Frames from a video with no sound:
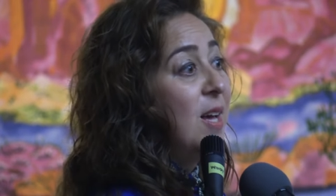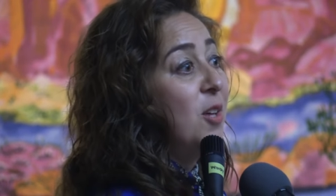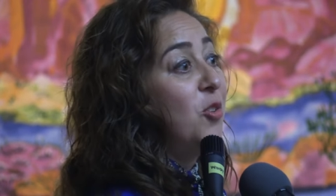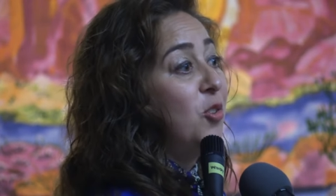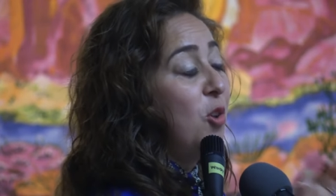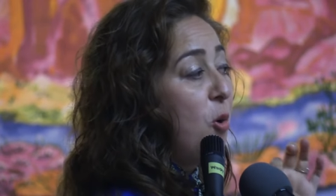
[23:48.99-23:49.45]

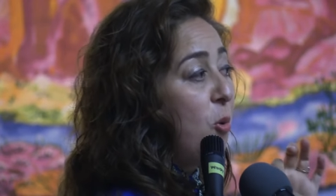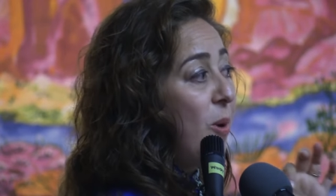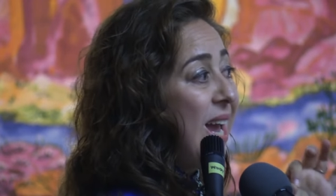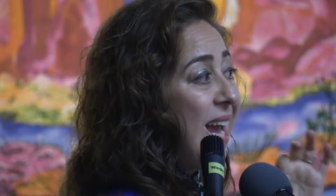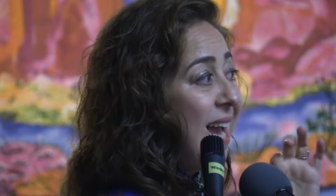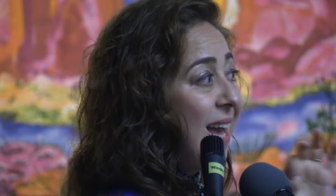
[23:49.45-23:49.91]
So
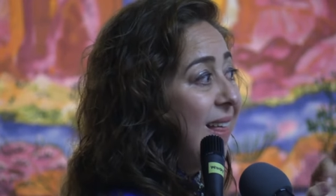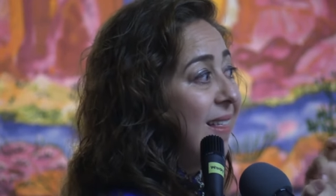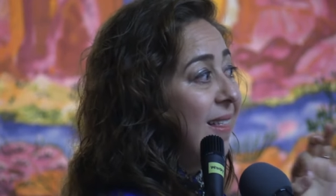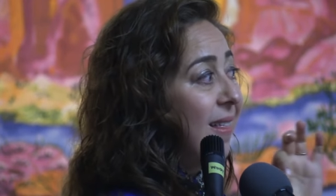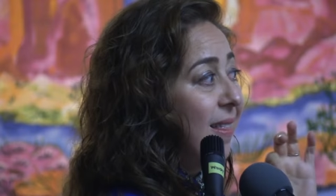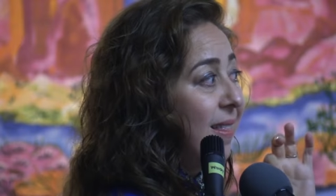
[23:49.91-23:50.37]

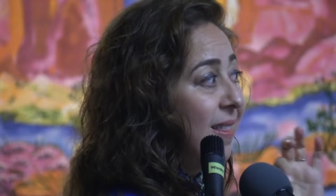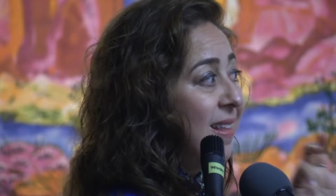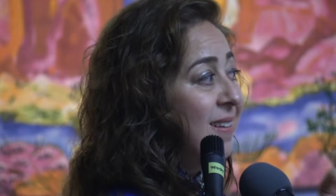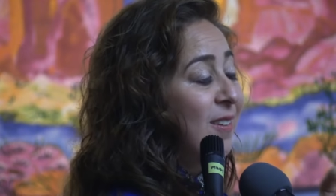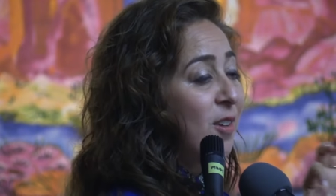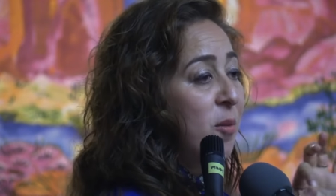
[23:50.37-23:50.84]

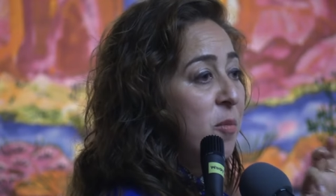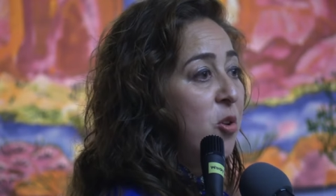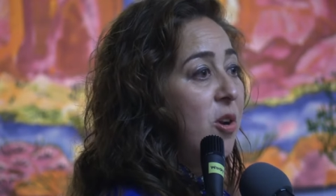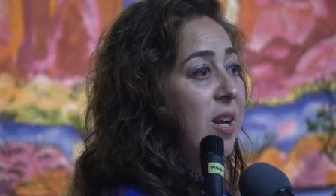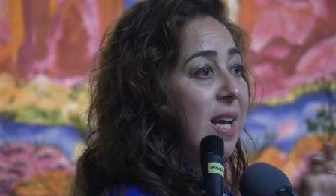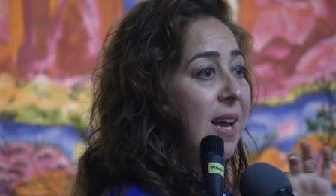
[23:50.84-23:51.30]
this
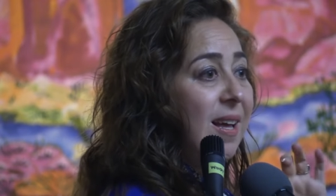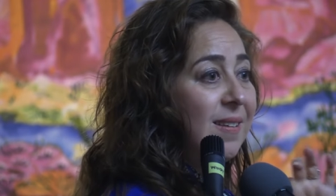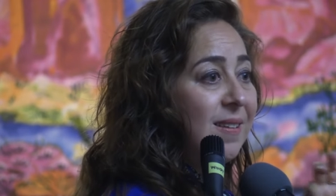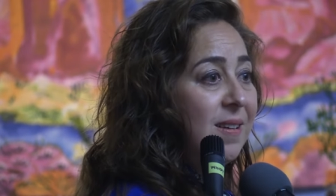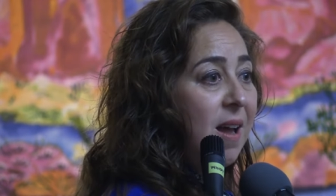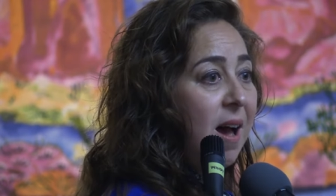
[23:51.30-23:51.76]
community
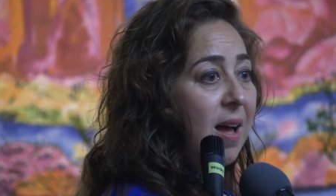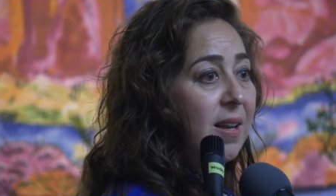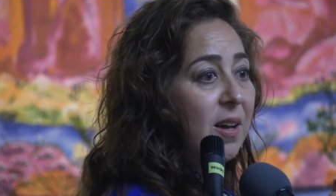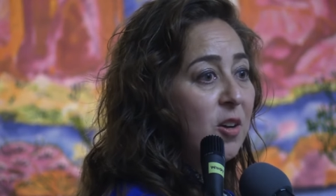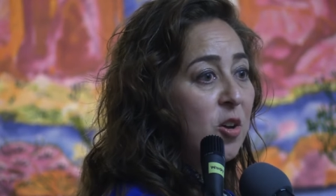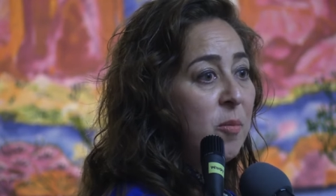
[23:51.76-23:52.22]
is not
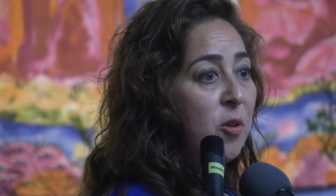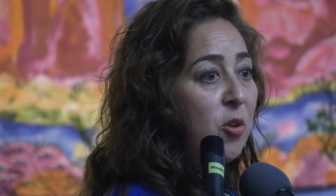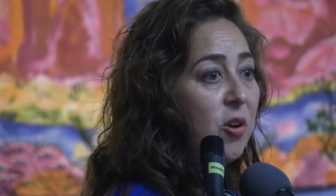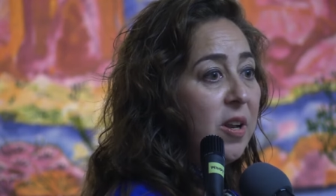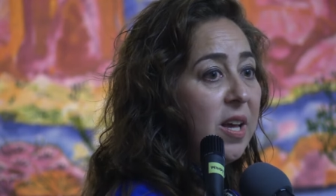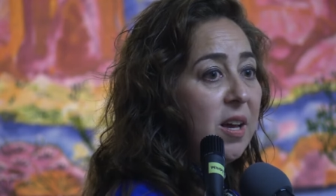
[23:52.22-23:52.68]
a
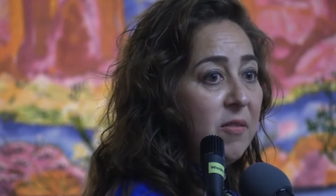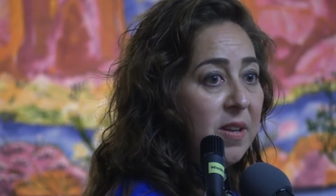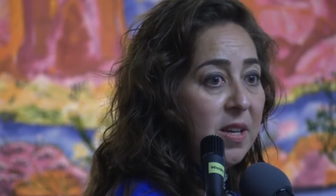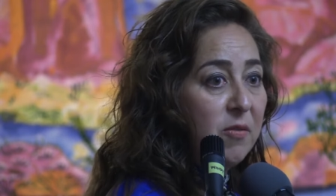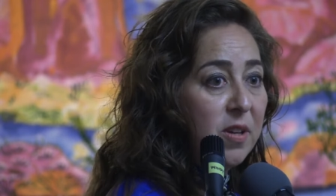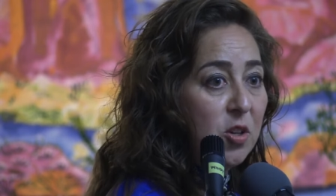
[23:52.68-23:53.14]
community of
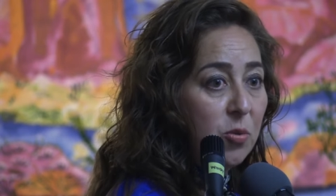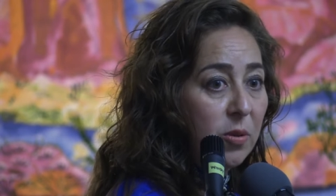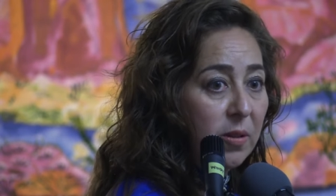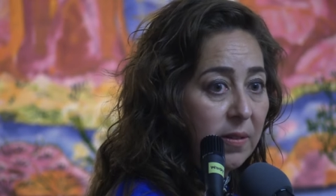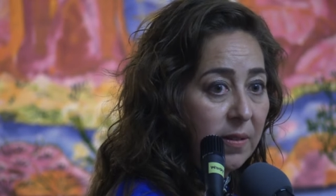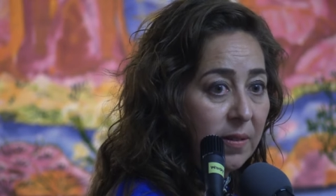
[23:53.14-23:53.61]

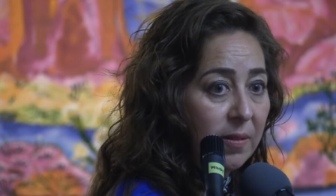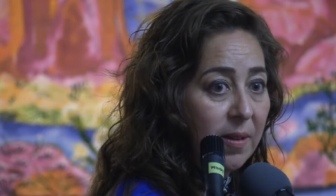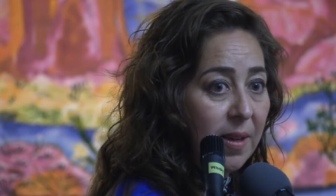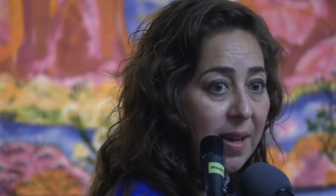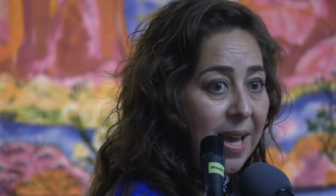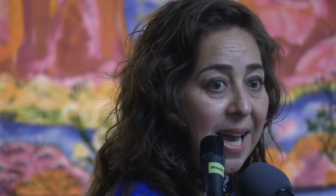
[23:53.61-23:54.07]
individuals.
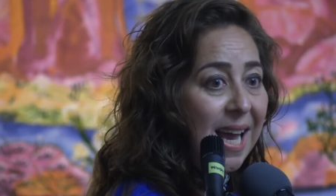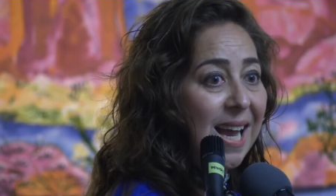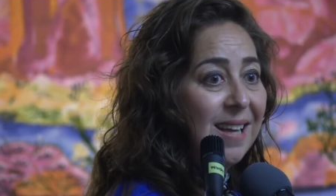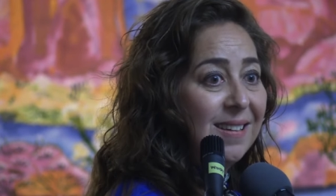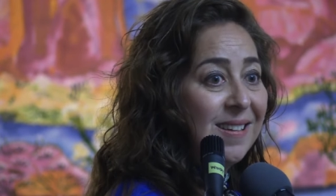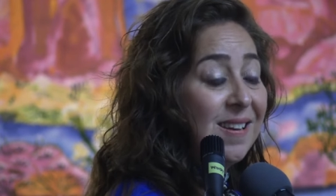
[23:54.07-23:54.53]

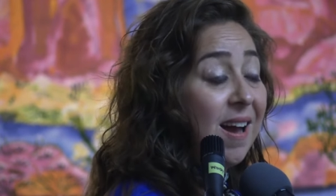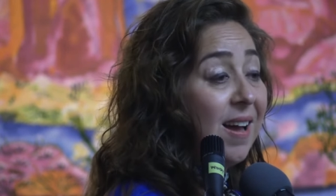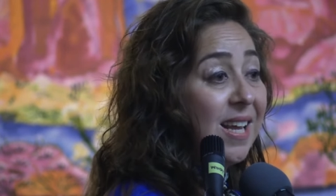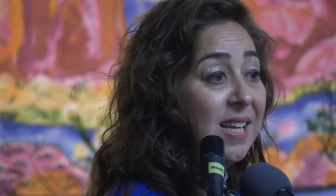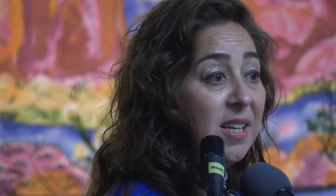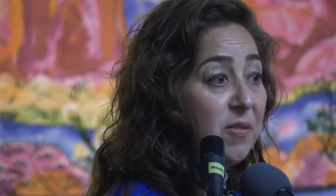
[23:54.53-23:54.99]
It's
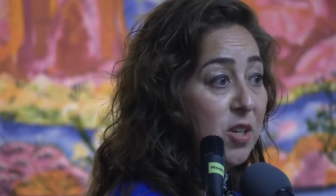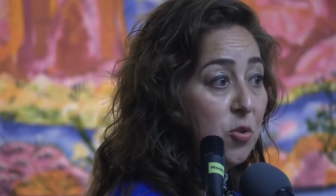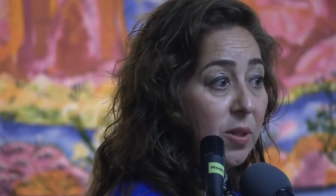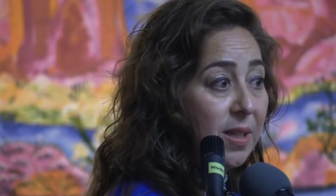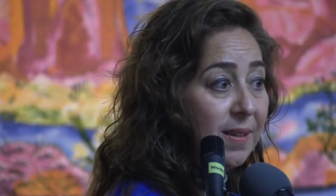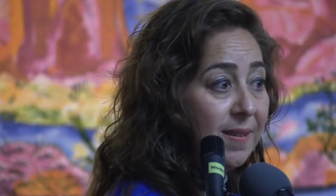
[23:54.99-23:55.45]
not
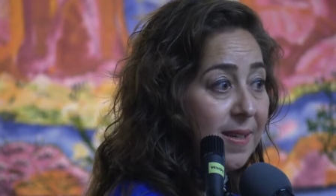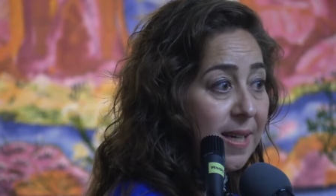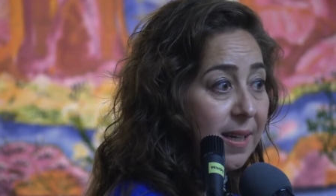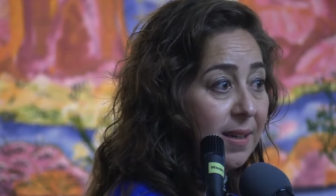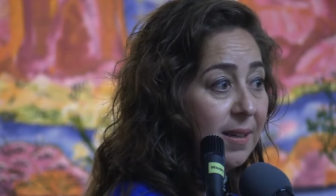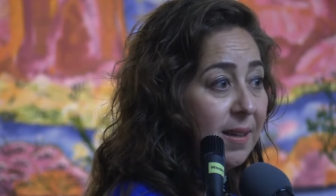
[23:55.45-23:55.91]

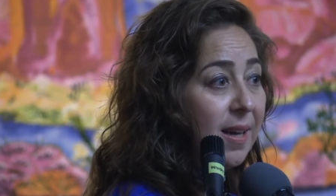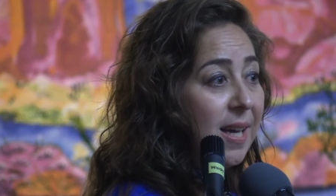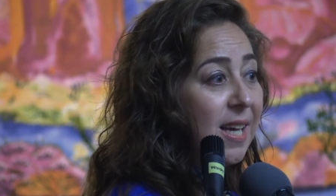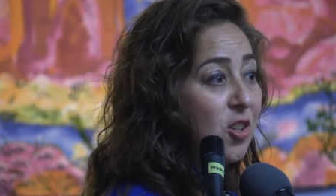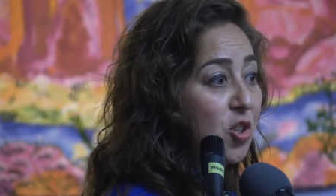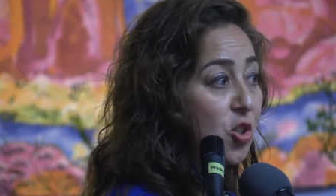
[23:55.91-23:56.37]
individualistic.
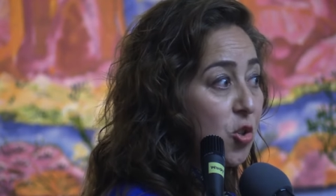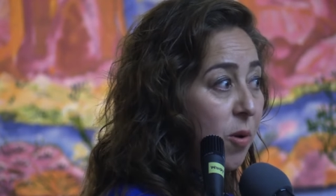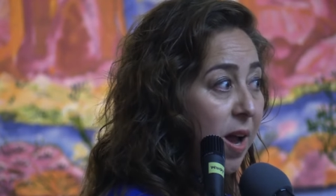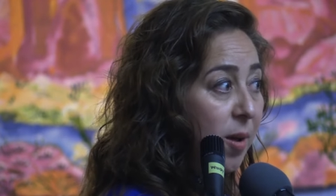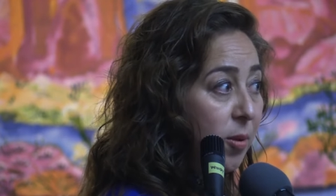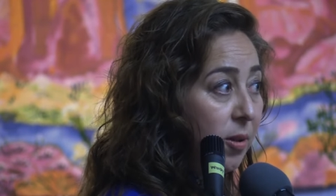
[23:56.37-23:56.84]
It's
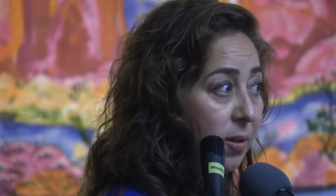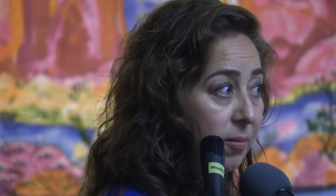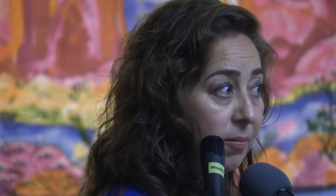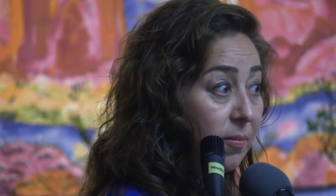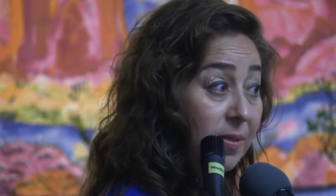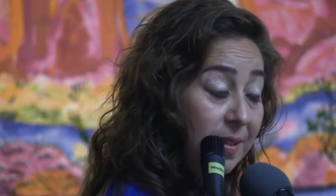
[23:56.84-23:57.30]
tribal,
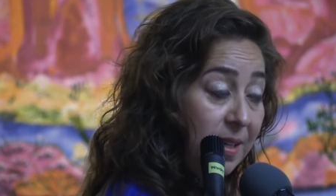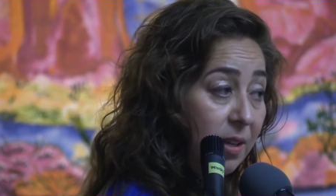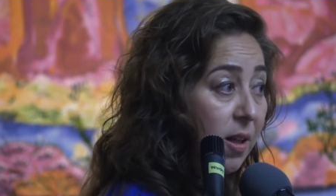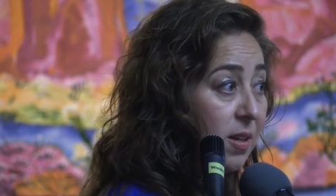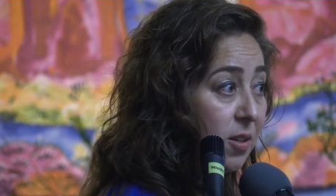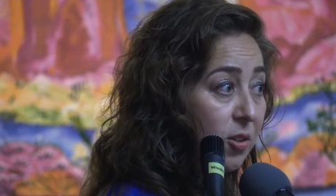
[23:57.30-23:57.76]
still
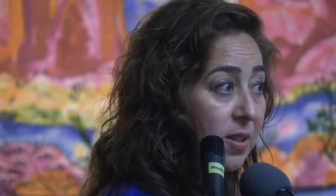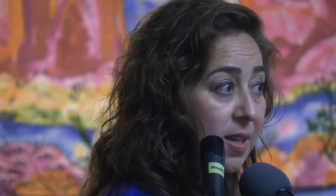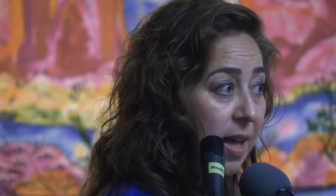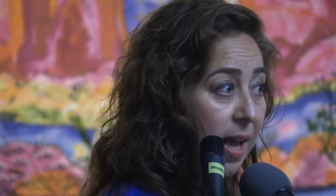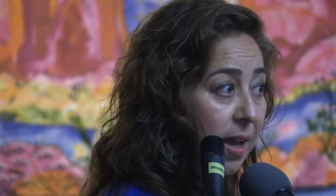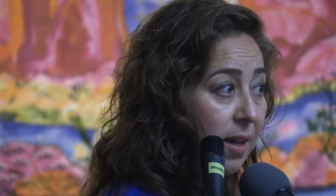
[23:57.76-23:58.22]
until
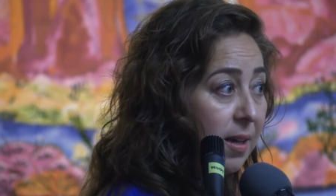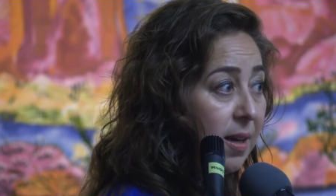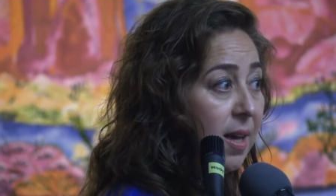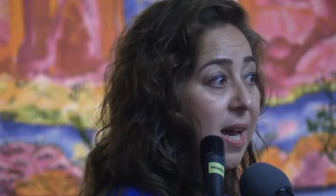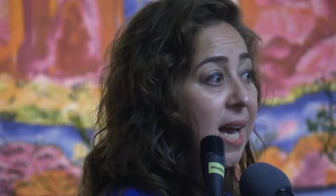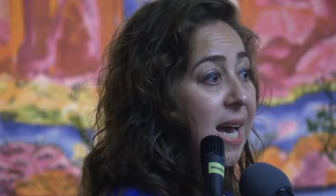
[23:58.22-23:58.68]
today.
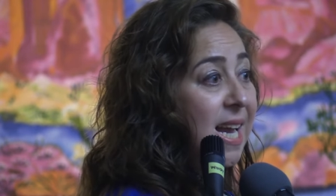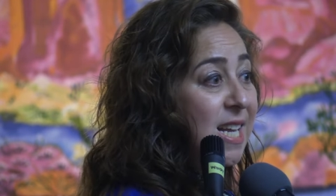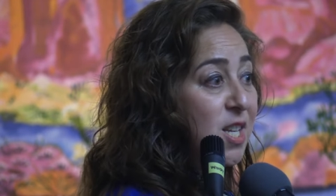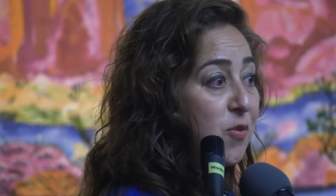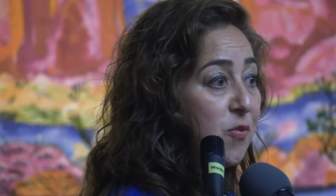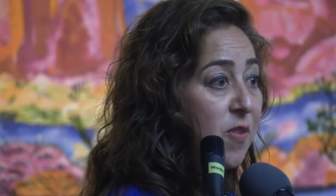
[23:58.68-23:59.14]

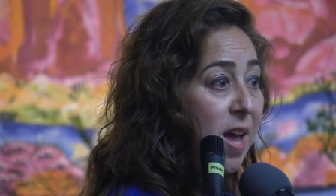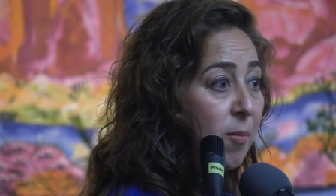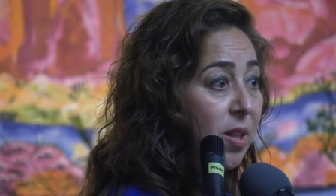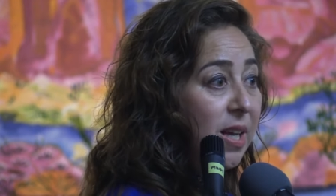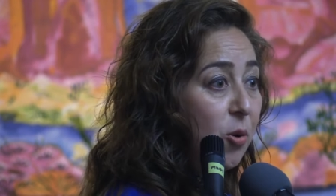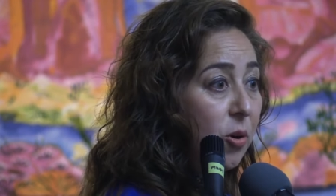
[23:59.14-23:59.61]
It's
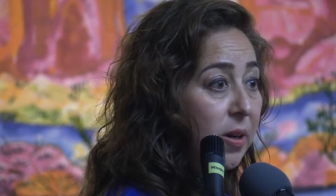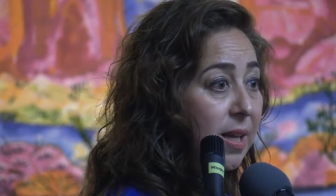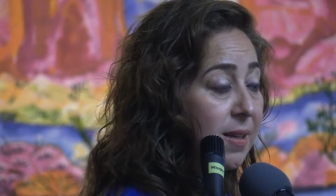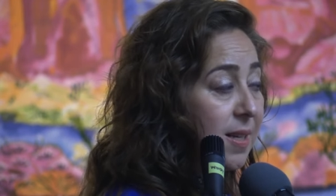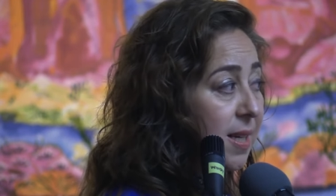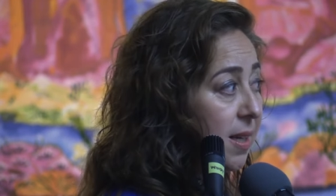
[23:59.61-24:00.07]

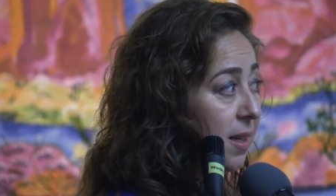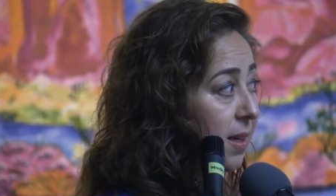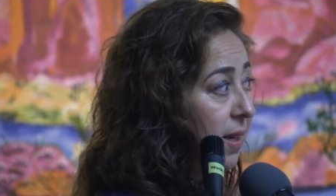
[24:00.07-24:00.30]
family-oriented.